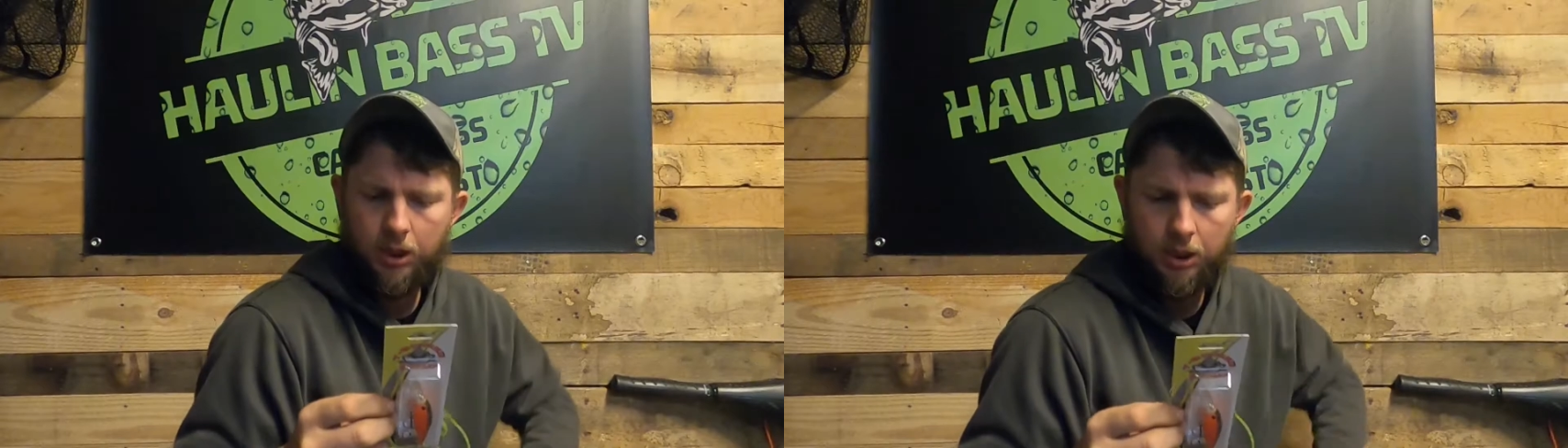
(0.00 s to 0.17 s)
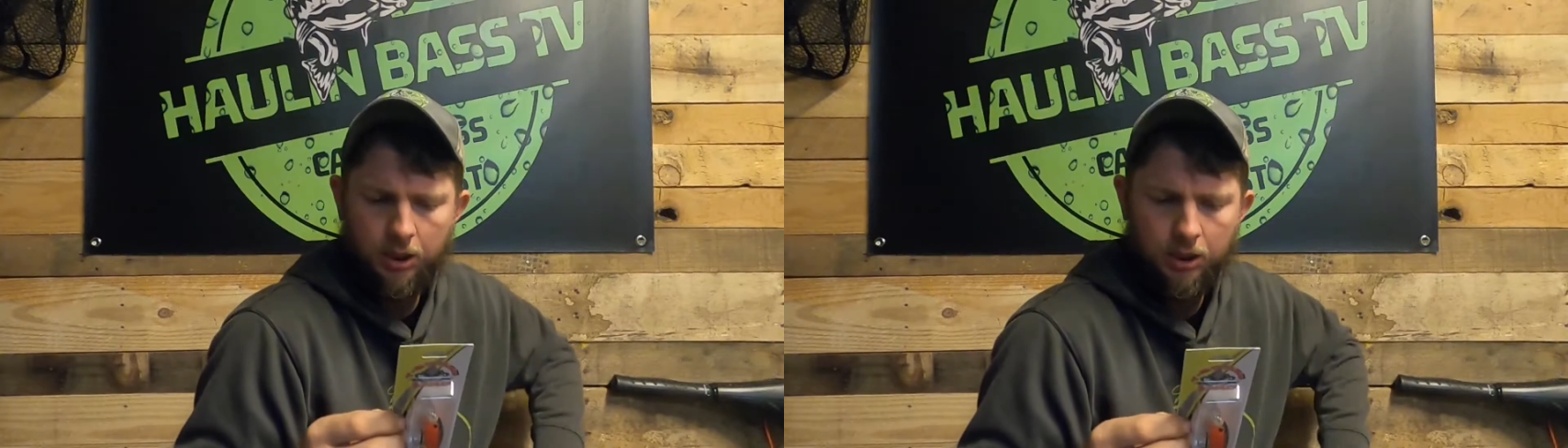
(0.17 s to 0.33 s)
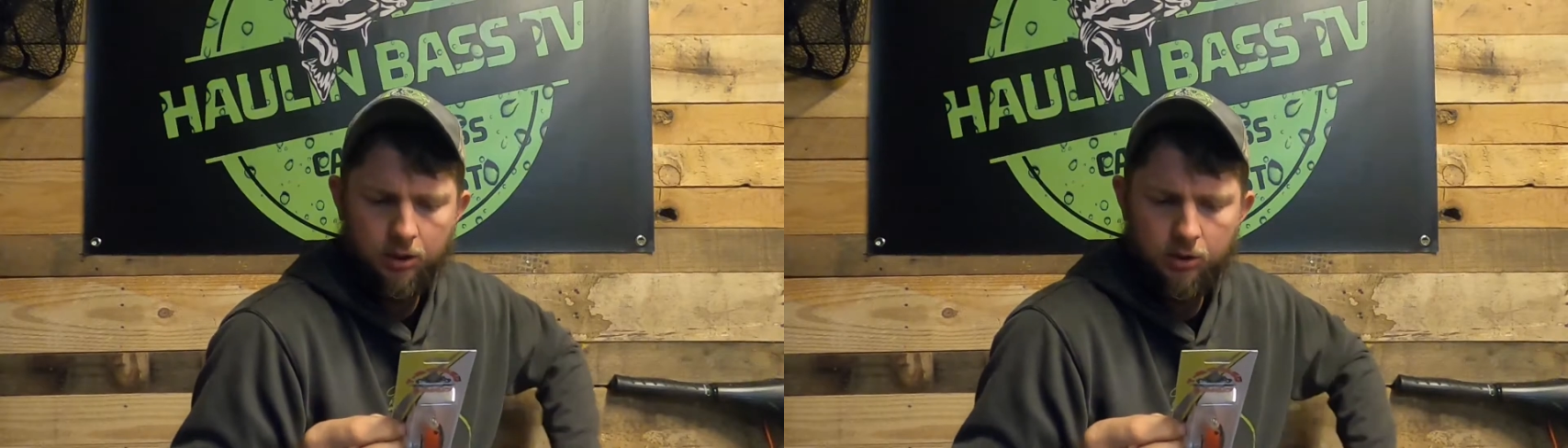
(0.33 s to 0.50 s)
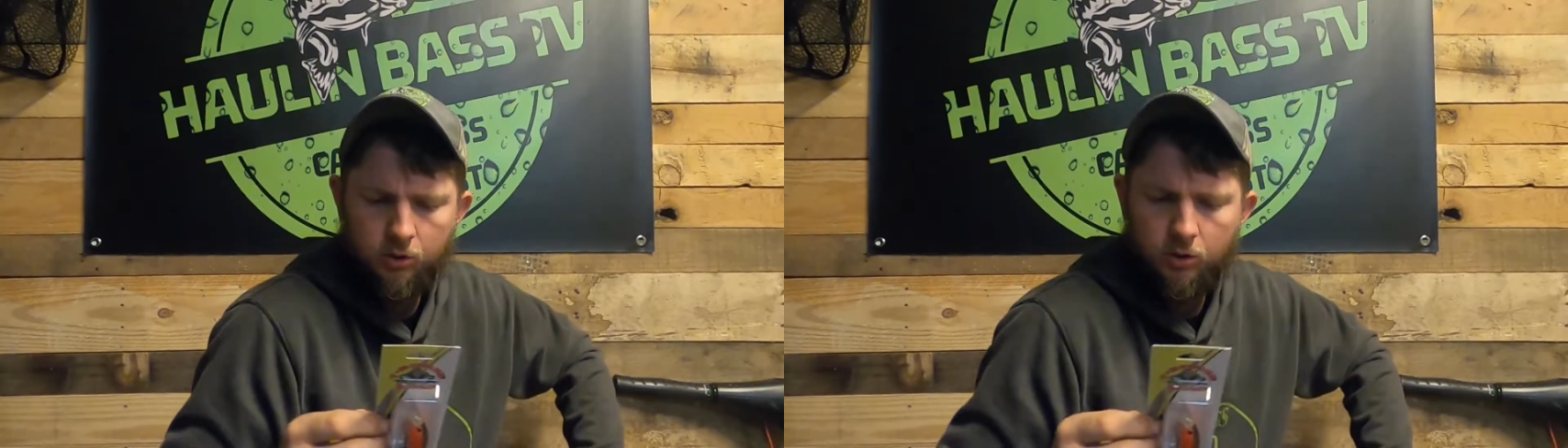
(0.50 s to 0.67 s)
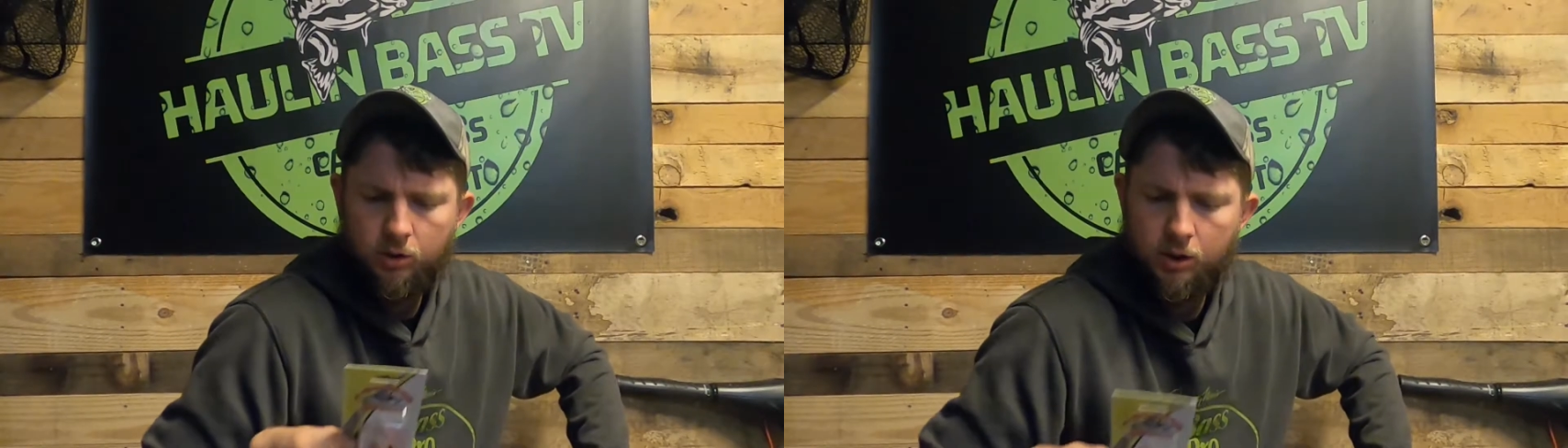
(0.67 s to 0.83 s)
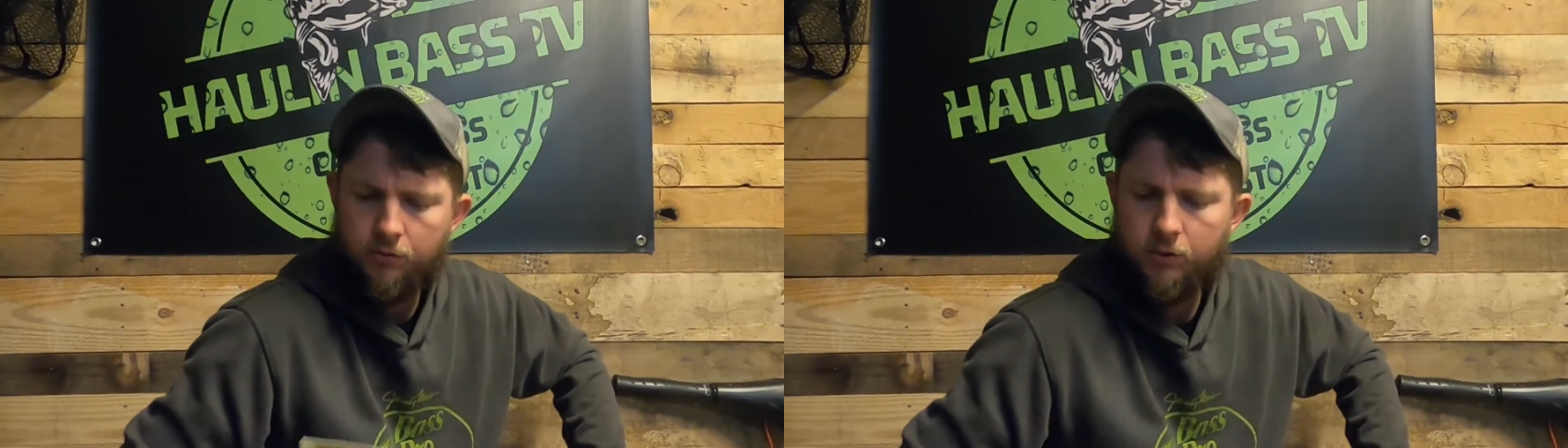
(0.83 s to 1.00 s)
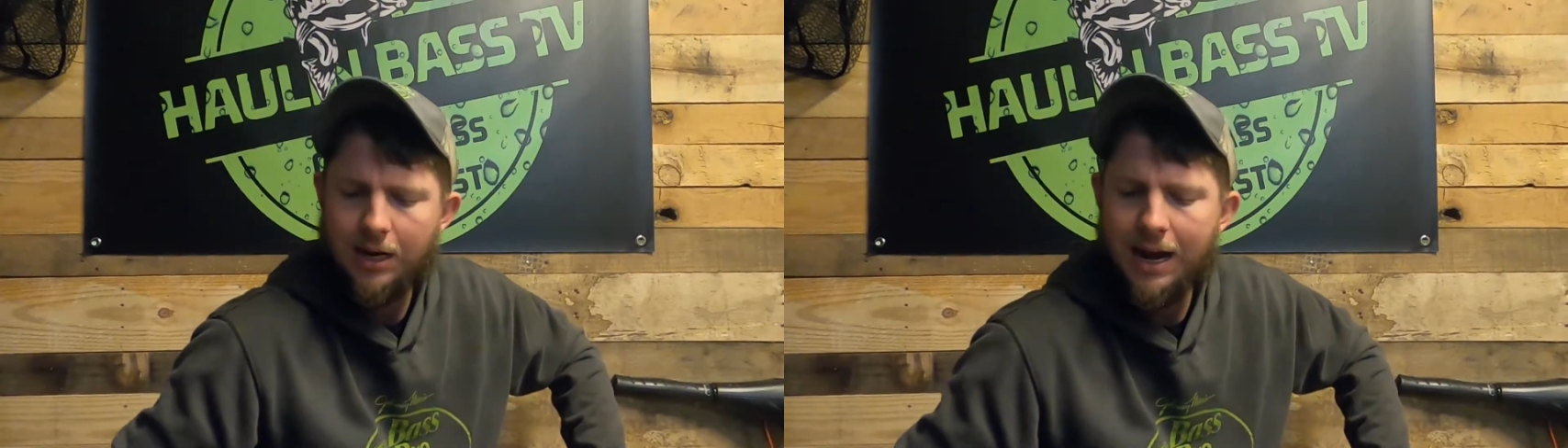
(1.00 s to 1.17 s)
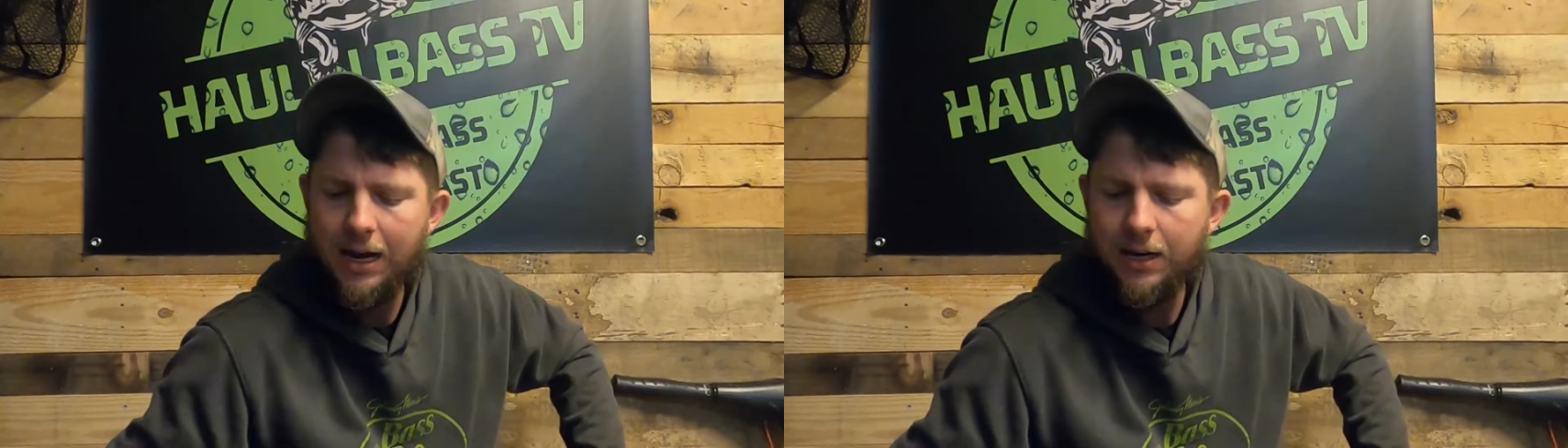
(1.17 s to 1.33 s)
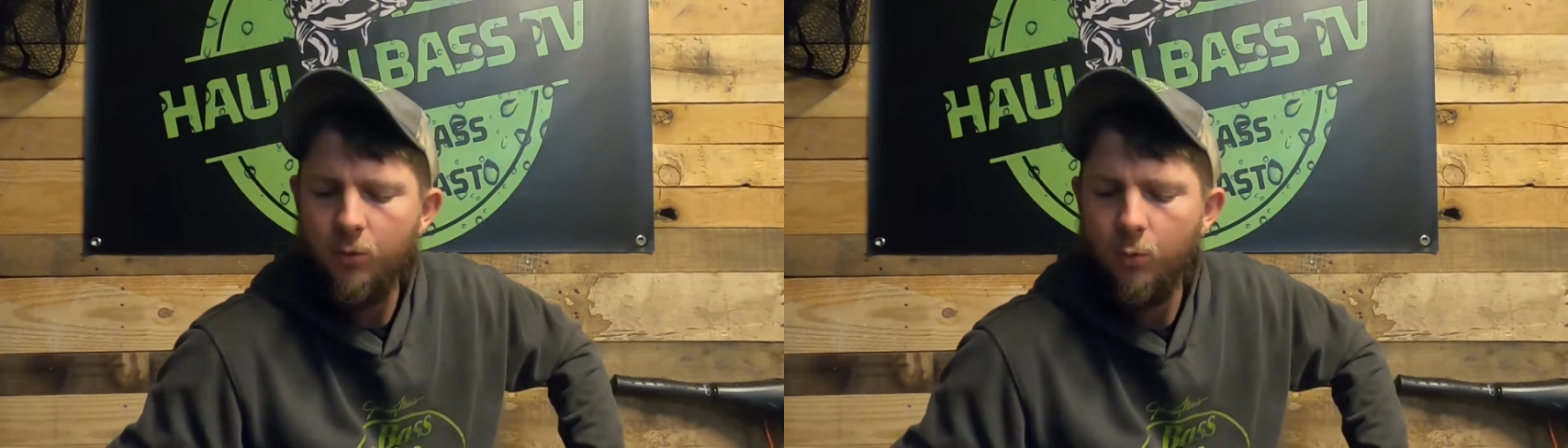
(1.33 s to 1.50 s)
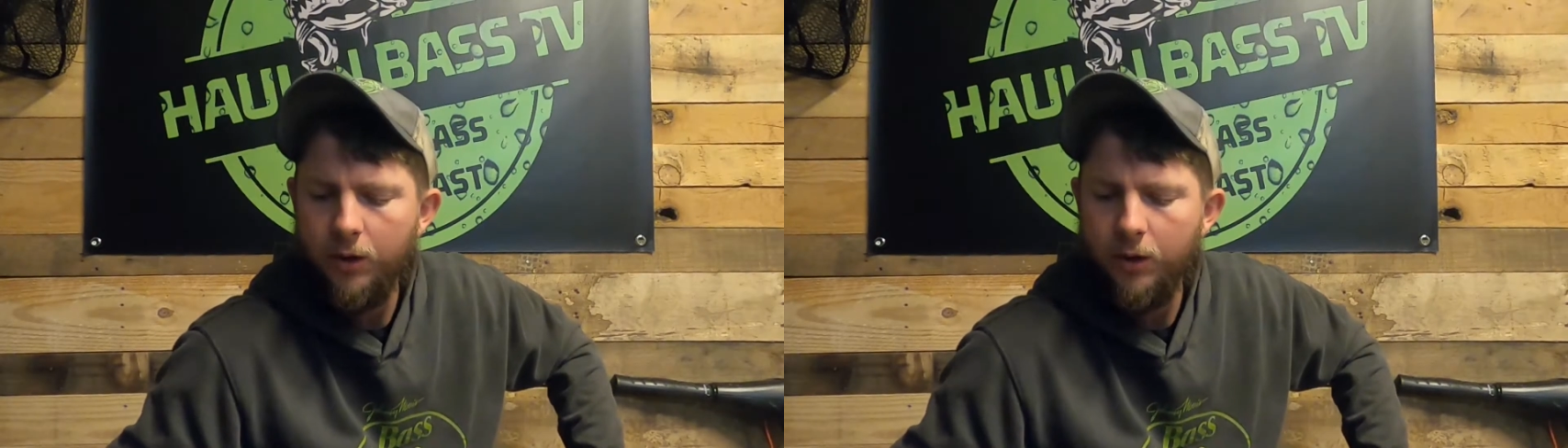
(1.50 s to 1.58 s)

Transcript: Okay, these lures have tight